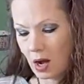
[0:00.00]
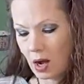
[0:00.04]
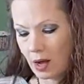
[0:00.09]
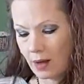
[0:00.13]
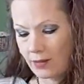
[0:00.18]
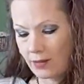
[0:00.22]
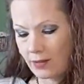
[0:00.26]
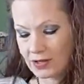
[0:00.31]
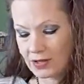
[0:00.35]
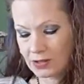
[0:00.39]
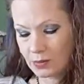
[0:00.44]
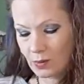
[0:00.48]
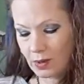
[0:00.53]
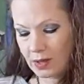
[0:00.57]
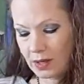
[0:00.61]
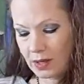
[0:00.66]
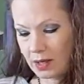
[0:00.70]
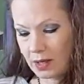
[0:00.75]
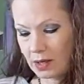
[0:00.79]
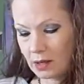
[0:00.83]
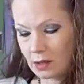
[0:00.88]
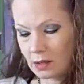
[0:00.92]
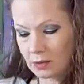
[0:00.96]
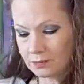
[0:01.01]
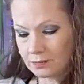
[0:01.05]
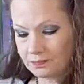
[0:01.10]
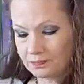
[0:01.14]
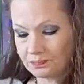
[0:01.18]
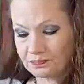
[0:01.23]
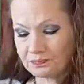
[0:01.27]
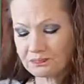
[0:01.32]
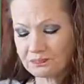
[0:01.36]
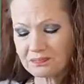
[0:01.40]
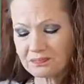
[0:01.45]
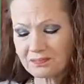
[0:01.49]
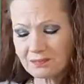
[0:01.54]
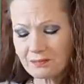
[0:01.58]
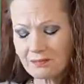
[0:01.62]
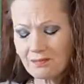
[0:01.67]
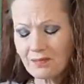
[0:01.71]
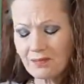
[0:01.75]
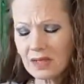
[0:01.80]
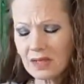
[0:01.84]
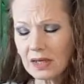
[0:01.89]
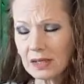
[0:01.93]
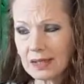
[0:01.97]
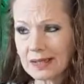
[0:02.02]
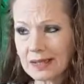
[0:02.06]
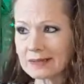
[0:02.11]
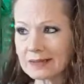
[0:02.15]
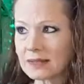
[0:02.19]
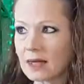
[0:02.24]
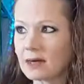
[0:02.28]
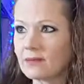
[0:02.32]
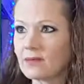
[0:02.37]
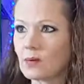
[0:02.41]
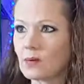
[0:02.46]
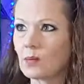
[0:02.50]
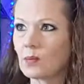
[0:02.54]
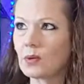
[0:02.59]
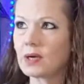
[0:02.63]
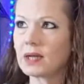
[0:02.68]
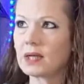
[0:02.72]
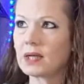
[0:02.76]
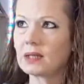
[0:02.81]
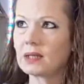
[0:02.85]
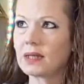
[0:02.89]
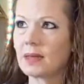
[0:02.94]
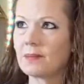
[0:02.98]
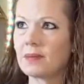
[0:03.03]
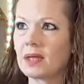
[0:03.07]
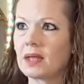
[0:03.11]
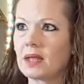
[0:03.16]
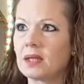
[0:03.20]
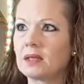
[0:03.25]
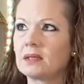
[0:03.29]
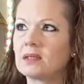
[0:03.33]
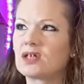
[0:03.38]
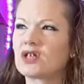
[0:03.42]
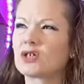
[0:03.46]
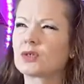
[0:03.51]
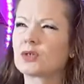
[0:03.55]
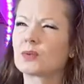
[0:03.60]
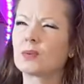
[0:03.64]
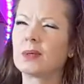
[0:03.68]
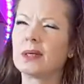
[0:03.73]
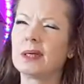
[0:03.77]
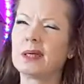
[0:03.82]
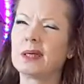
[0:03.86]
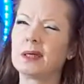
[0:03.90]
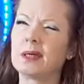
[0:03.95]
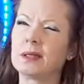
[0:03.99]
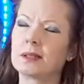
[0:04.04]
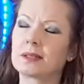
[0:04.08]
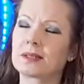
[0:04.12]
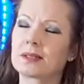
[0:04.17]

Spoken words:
This one here, it has kind of a woody lemon, sweet,